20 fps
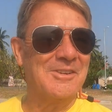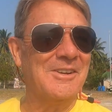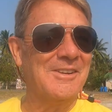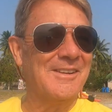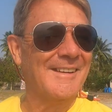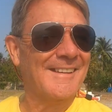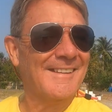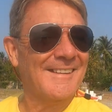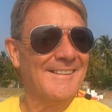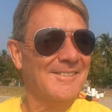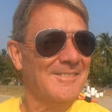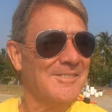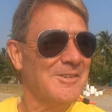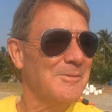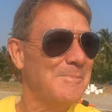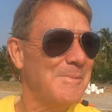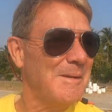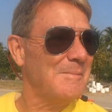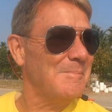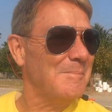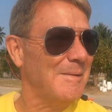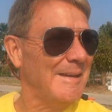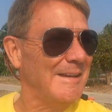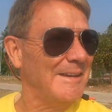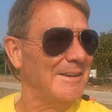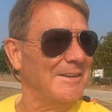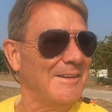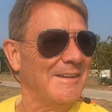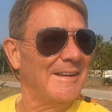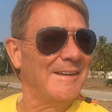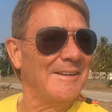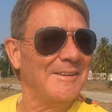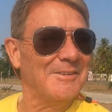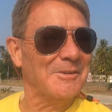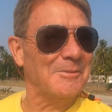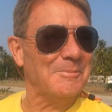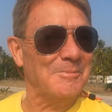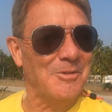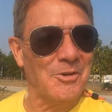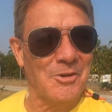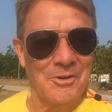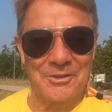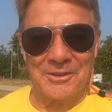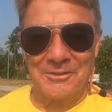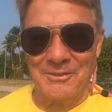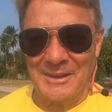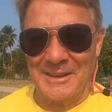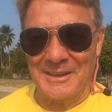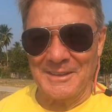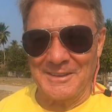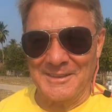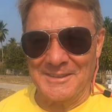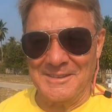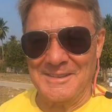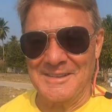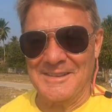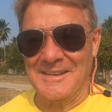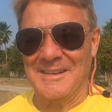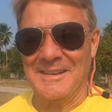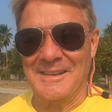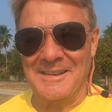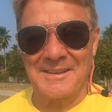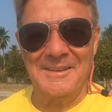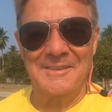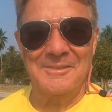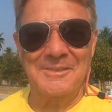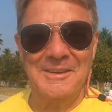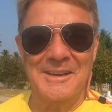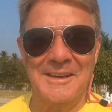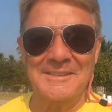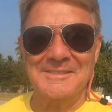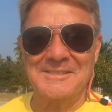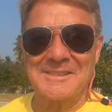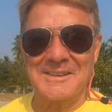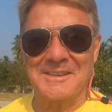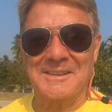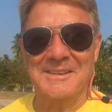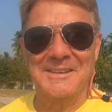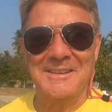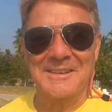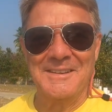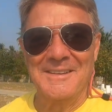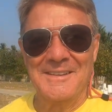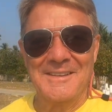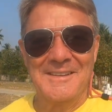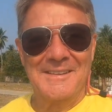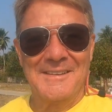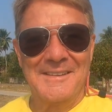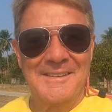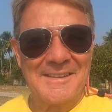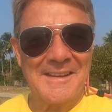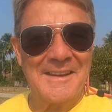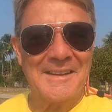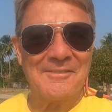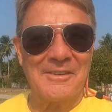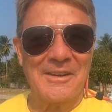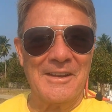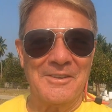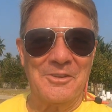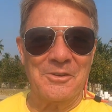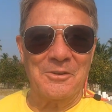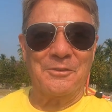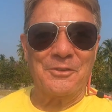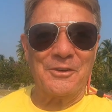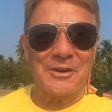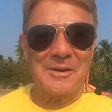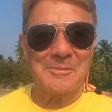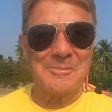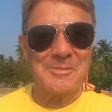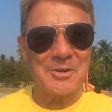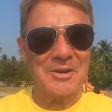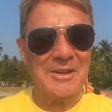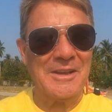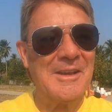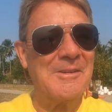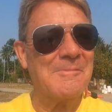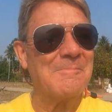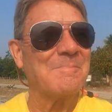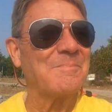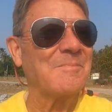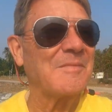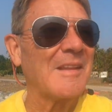we're, we're, a bit mean uh, up north of England uh, we like to get value for our money